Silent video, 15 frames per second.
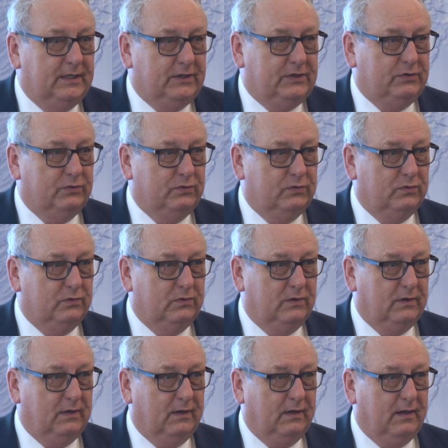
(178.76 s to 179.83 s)

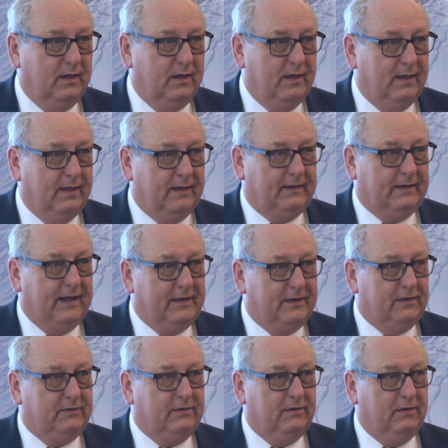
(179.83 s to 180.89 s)
to uh, get
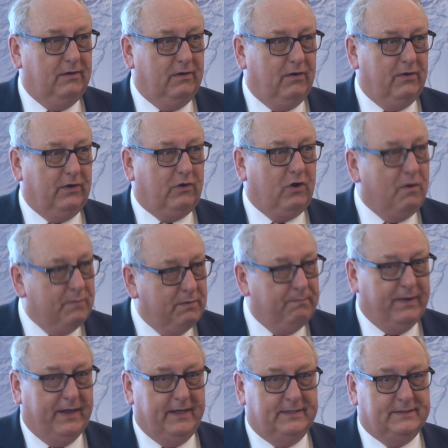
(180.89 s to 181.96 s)
it on a common
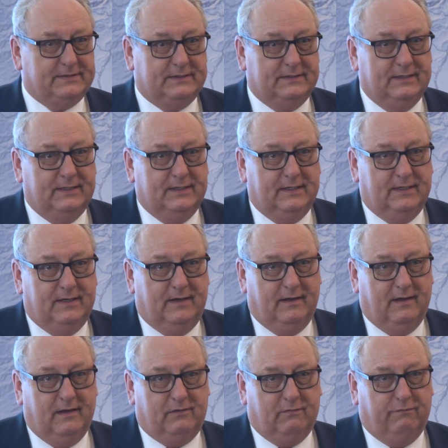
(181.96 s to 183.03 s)
base,
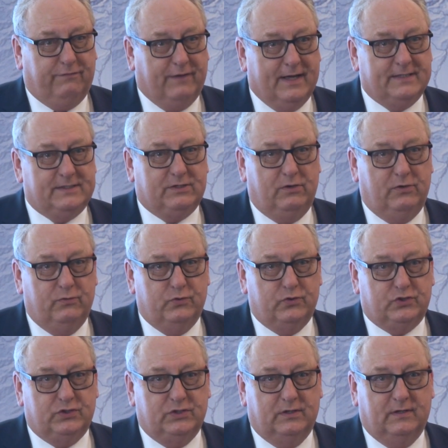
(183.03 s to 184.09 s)
uh, to find
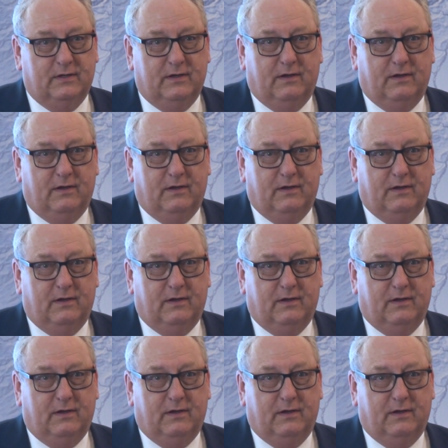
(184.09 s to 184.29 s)
solution